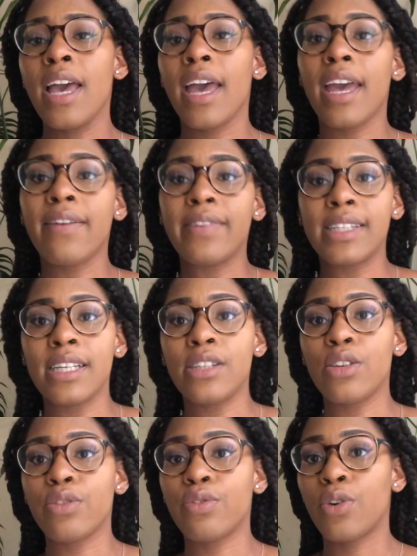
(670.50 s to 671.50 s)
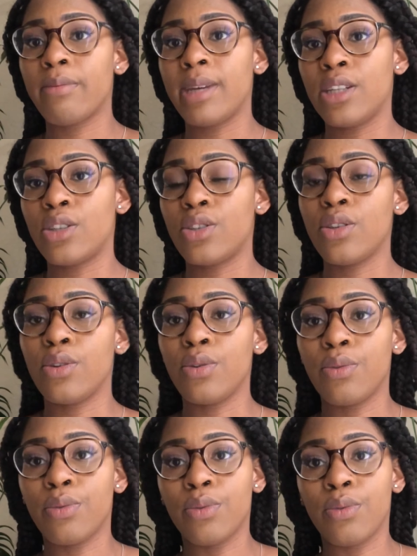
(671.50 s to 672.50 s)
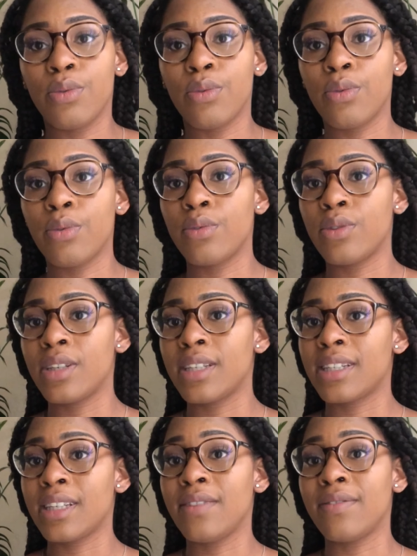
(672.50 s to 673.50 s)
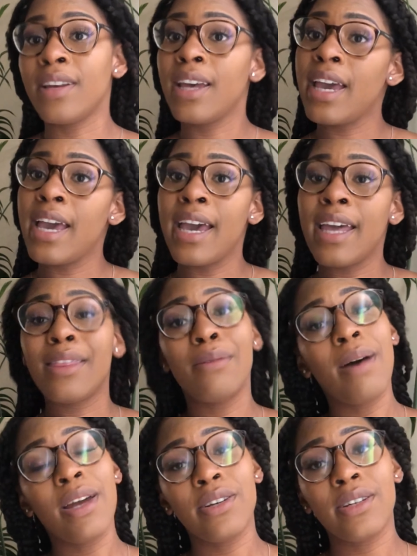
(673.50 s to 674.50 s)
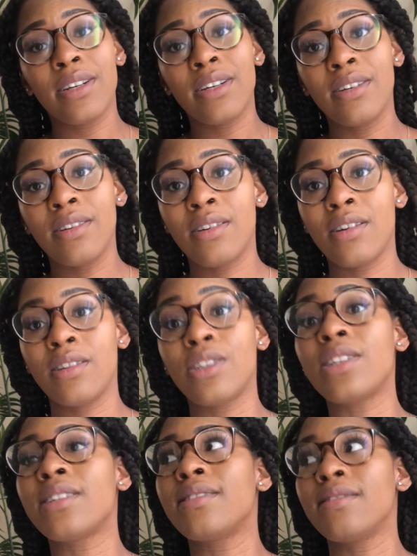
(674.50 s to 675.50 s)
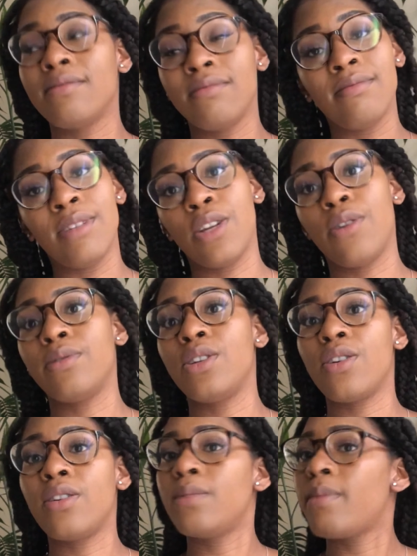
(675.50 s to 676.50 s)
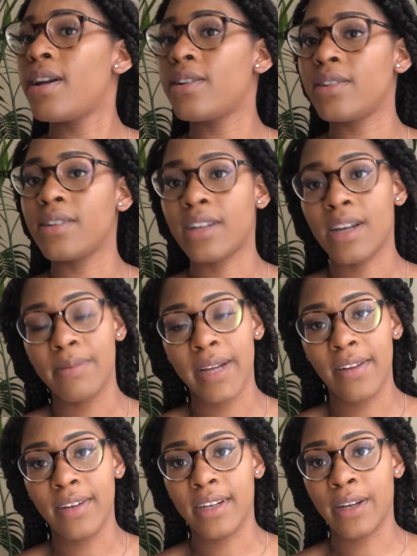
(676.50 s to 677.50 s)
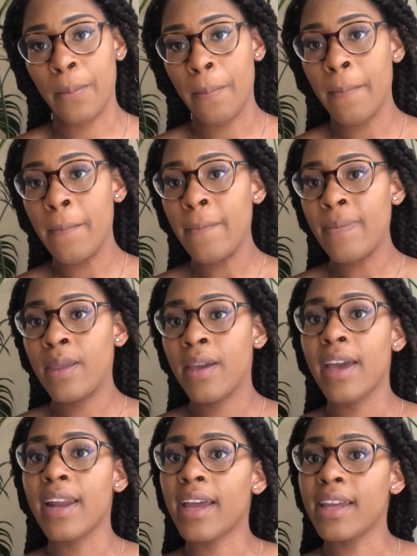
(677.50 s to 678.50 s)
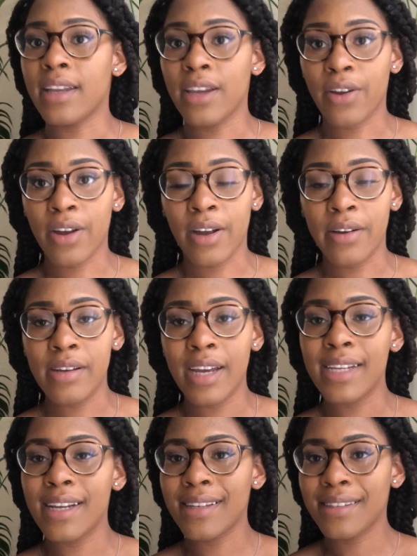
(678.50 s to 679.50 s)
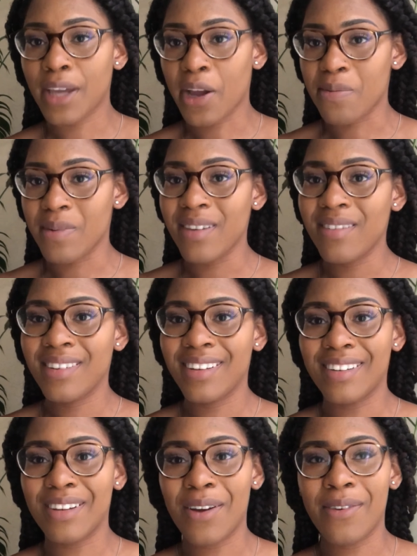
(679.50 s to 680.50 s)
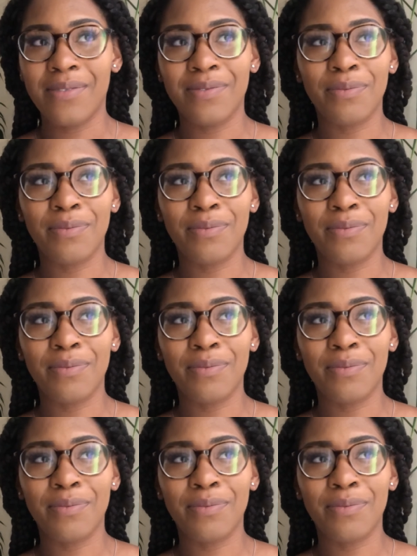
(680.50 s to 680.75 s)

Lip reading: if it's easier for me to just leave the monitor, just, you know, turn on the monitor and come down here and I can hear her. It does scare me, you know.